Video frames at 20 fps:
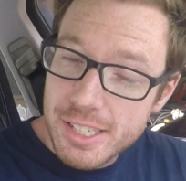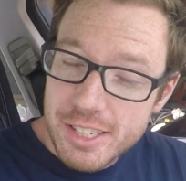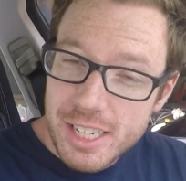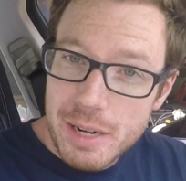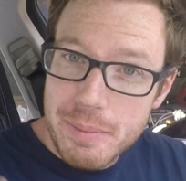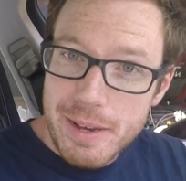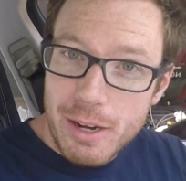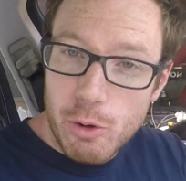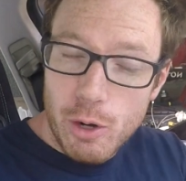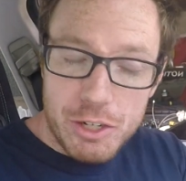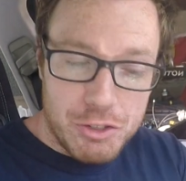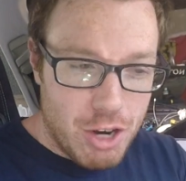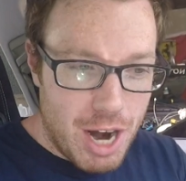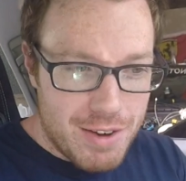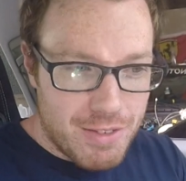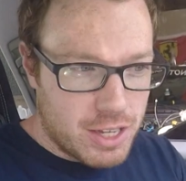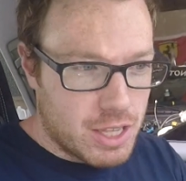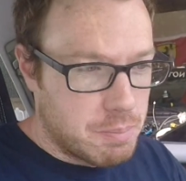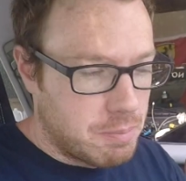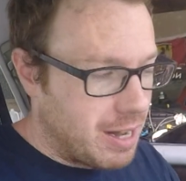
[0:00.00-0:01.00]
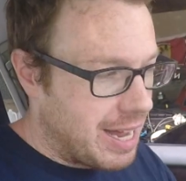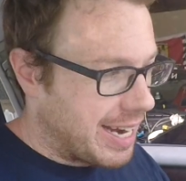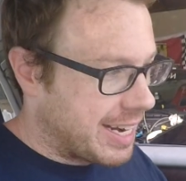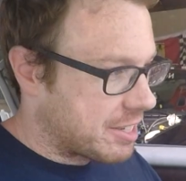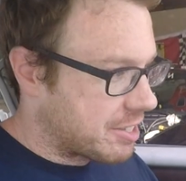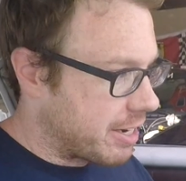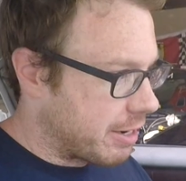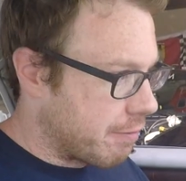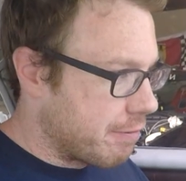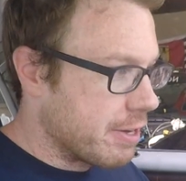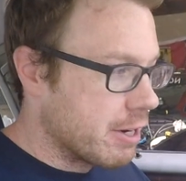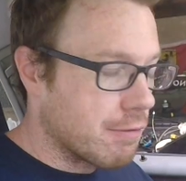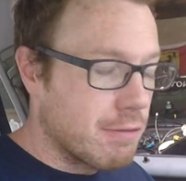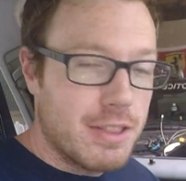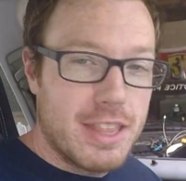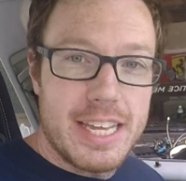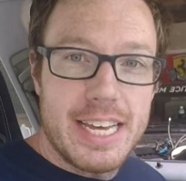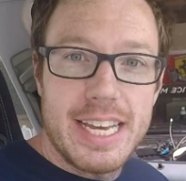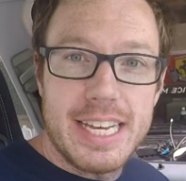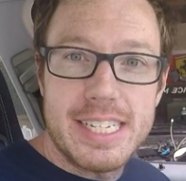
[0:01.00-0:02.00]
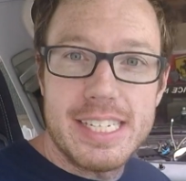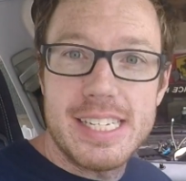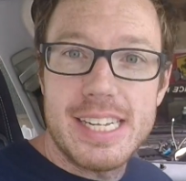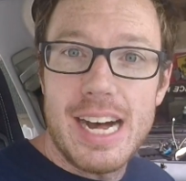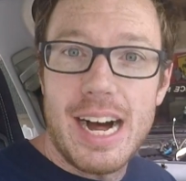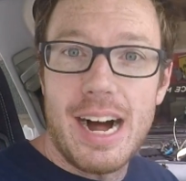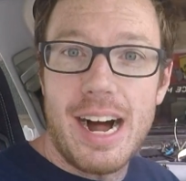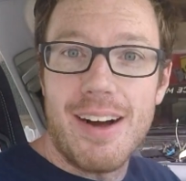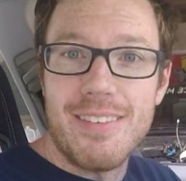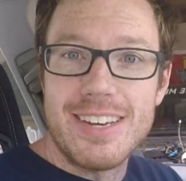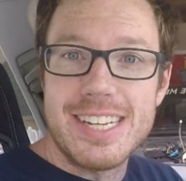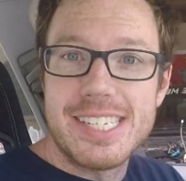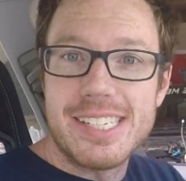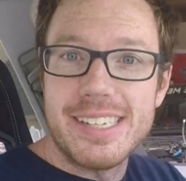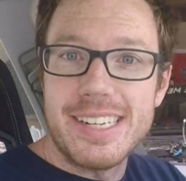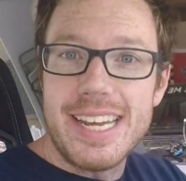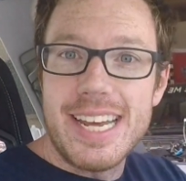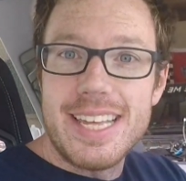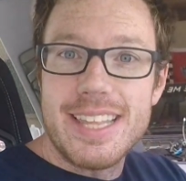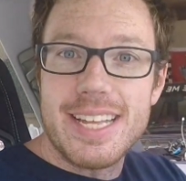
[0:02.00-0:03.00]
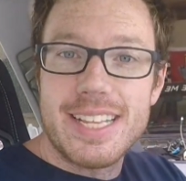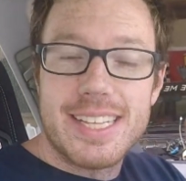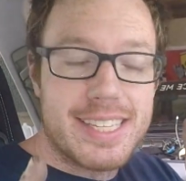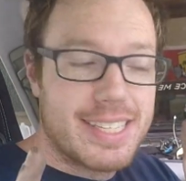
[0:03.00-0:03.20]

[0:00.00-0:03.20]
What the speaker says: it's going to be a quick drive around the block to get a feel for things. Obviously, the